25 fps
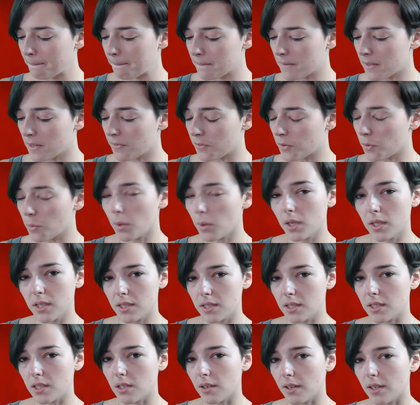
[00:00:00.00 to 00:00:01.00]
If you want to
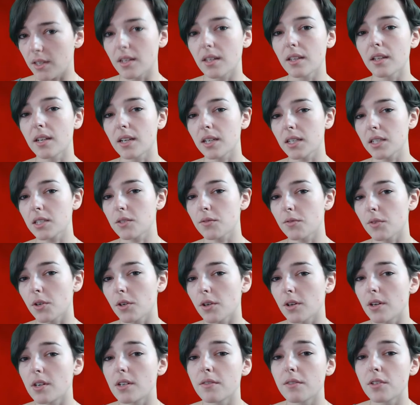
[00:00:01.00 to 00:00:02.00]
see your analytics for your
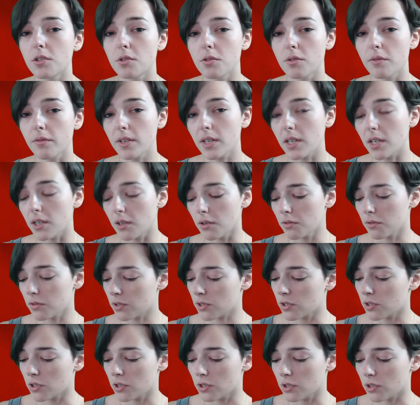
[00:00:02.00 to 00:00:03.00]
individual
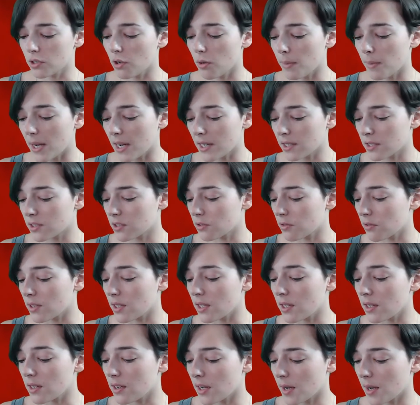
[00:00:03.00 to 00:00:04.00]
videos, just go back to
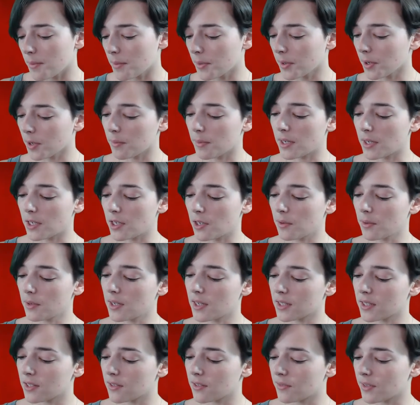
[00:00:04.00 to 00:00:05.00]
the hamburger menu and
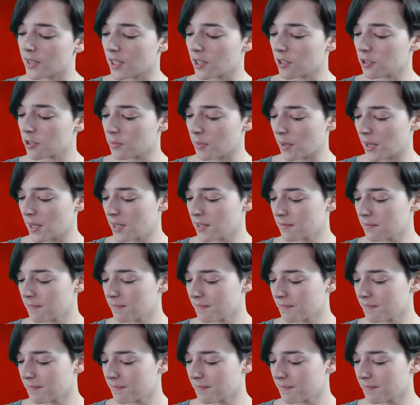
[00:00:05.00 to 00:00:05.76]
hit the videos button.